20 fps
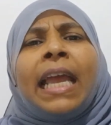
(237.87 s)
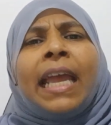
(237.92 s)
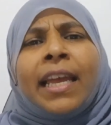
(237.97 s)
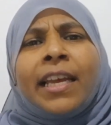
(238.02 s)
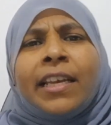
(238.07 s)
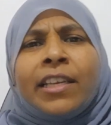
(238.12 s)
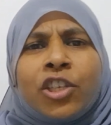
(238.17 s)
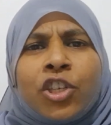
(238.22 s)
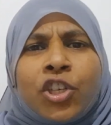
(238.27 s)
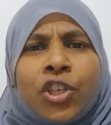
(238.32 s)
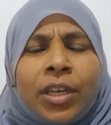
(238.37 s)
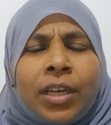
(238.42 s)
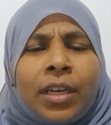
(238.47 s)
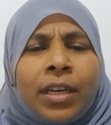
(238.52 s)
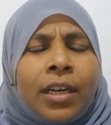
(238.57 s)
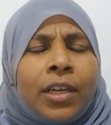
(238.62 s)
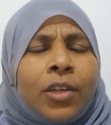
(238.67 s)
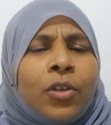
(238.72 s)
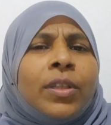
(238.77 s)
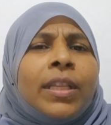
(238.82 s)
age
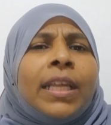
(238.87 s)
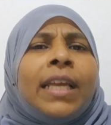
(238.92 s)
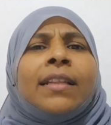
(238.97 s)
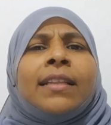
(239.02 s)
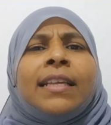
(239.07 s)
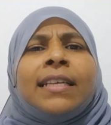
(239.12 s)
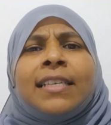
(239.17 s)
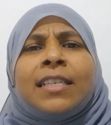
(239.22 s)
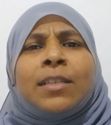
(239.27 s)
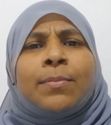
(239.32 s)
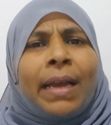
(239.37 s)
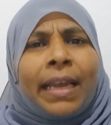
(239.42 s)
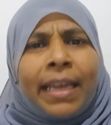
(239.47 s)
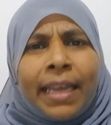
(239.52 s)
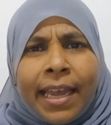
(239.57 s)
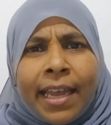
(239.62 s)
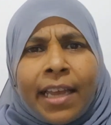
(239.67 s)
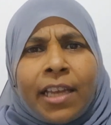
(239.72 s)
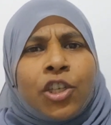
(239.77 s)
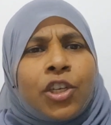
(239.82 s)
uh, you think this is my
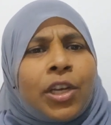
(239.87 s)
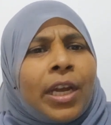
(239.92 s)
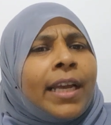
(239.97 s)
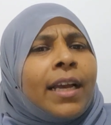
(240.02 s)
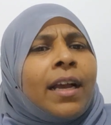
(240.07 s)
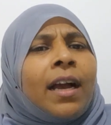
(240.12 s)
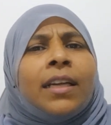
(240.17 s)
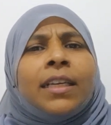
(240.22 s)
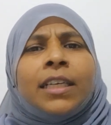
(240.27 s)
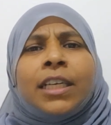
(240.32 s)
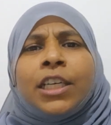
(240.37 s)
age i can't